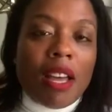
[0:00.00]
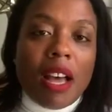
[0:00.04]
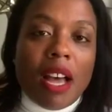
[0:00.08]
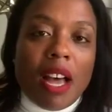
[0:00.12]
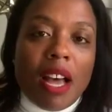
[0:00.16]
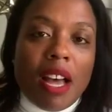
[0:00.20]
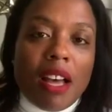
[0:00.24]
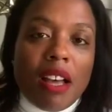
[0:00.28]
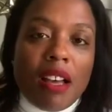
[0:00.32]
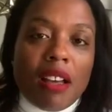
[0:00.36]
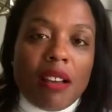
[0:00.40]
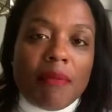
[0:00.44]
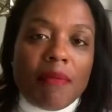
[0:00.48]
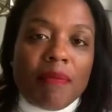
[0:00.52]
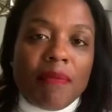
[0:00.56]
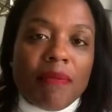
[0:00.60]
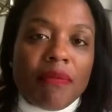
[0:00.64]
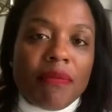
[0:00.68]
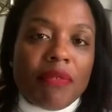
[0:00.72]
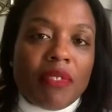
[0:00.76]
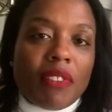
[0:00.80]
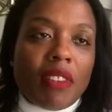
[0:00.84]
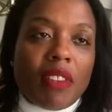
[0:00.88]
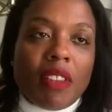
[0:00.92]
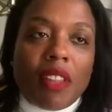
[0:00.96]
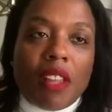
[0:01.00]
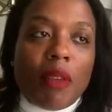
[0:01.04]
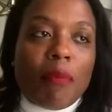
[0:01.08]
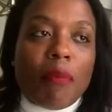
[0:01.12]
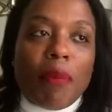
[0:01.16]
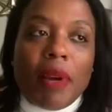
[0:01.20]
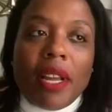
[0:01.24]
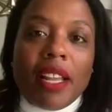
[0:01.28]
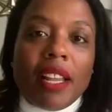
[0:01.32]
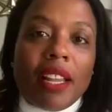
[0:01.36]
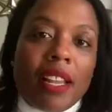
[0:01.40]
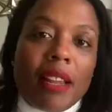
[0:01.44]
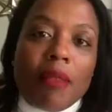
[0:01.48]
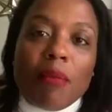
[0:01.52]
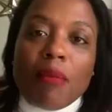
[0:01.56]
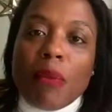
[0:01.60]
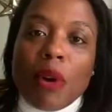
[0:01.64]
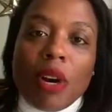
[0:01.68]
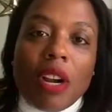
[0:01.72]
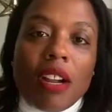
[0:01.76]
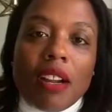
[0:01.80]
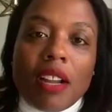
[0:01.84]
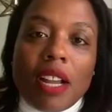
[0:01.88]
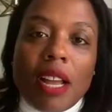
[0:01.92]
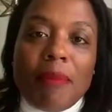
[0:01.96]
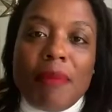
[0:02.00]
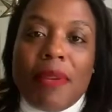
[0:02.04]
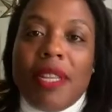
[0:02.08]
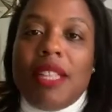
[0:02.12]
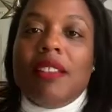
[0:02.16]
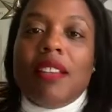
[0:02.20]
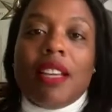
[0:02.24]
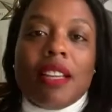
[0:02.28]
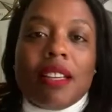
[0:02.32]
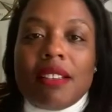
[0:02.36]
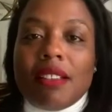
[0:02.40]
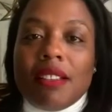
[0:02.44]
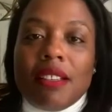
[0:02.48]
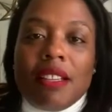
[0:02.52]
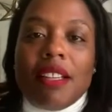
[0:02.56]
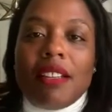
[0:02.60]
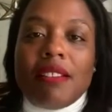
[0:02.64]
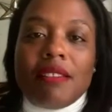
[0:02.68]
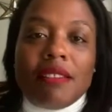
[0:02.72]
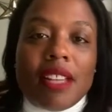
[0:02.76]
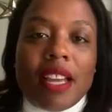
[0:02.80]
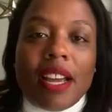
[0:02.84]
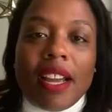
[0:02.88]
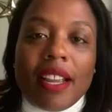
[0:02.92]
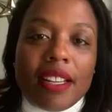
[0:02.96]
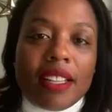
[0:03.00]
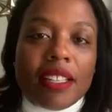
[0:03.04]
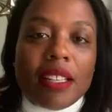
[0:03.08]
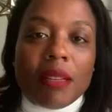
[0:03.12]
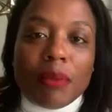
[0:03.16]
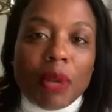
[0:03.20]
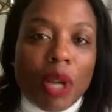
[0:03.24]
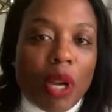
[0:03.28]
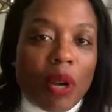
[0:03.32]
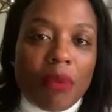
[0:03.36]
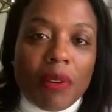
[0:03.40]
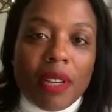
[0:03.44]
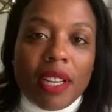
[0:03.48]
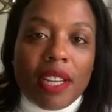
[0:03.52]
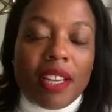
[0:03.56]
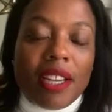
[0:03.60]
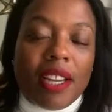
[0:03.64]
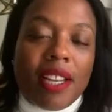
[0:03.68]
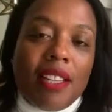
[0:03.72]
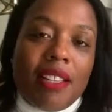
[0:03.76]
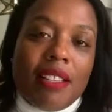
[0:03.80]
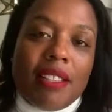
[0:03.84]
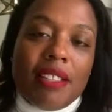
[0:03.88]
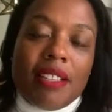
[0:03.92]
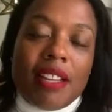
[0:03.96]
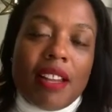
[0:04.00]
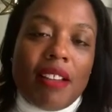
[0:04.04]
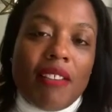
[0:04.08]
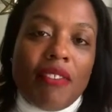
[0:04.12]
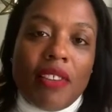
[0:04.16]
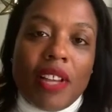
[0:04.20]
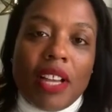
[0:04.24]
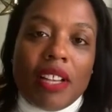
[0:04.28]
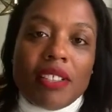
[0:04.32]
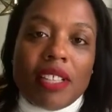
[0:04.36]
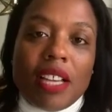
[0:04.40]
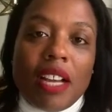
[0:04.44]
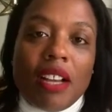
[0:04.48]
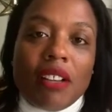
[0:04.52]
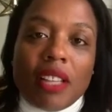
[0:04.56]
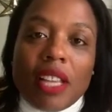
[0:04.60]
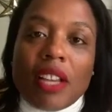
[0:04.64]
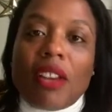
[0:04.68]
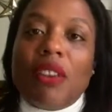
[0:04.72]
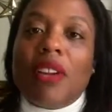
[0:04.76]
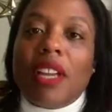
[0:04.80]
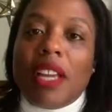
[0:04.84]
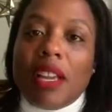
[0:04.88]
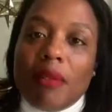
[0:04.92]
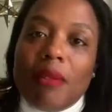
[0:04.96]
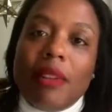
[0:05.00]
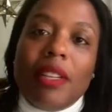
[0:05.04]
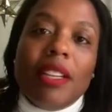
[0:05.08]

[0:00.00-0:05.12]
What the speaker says: Um, but it worked. I mean, like, I ended up going, and then I found out, like, okay,